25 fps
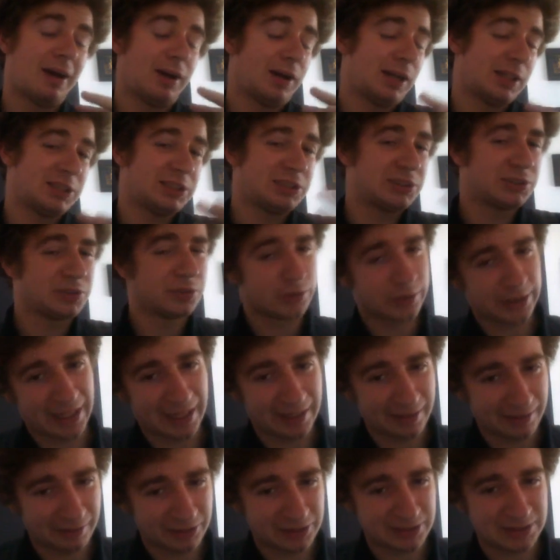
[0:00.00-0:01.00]
I saw the
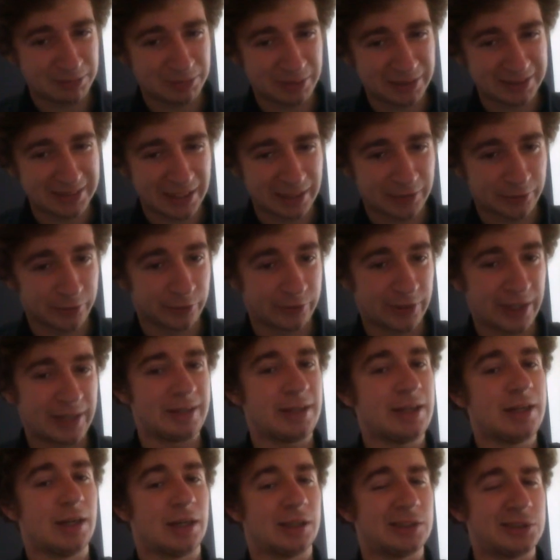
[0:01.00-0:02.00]
errors in my deck
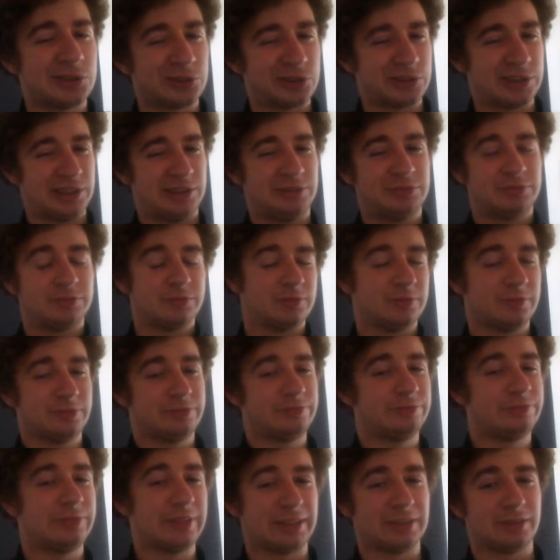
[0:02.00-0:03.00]
already. I'd already
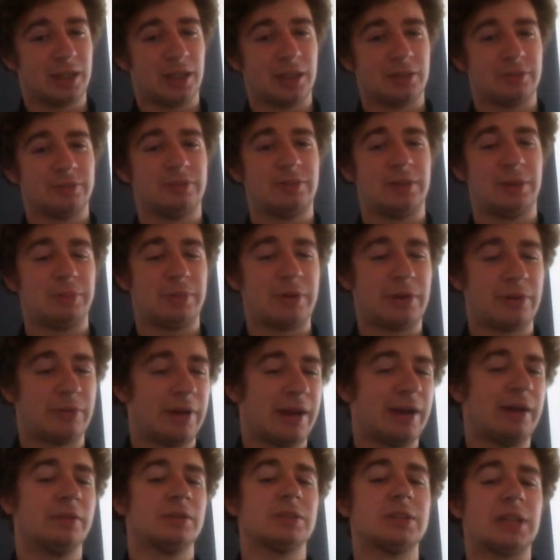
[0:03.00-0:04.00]
flipped it
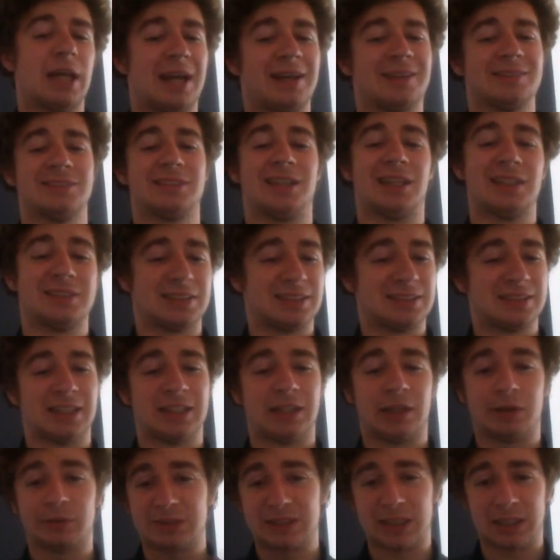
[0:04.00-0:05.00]
around, and as I
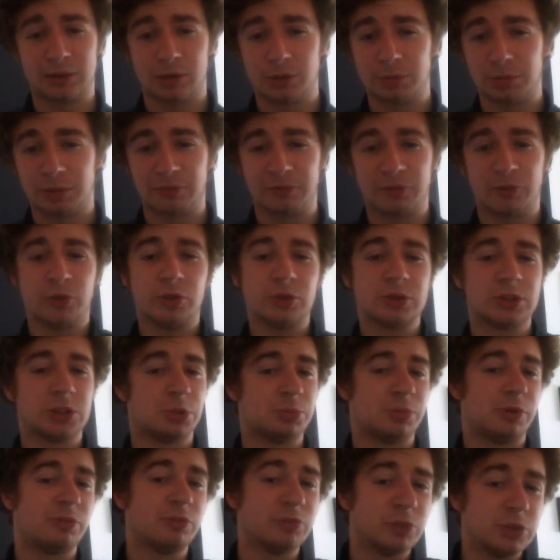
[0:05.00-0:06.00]
said, I was ill before, so
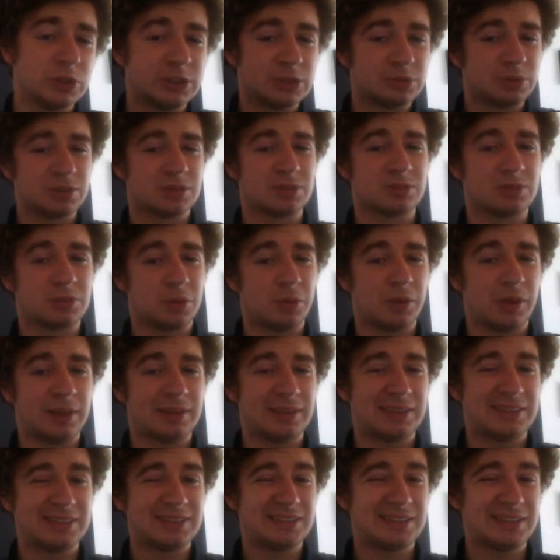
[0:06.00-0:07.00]
my voice wasn't
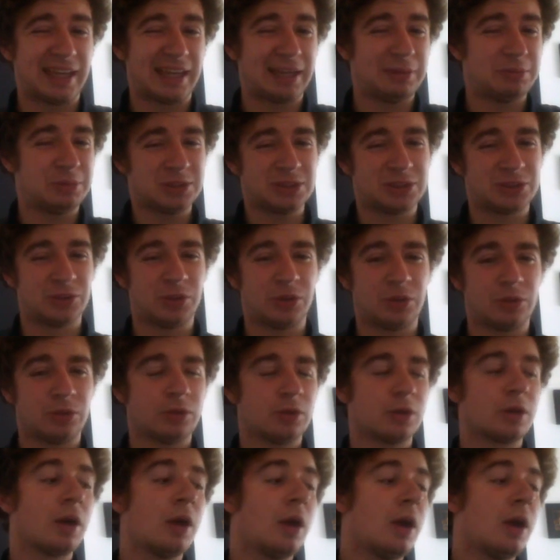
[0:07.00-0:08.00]
quite able to talk.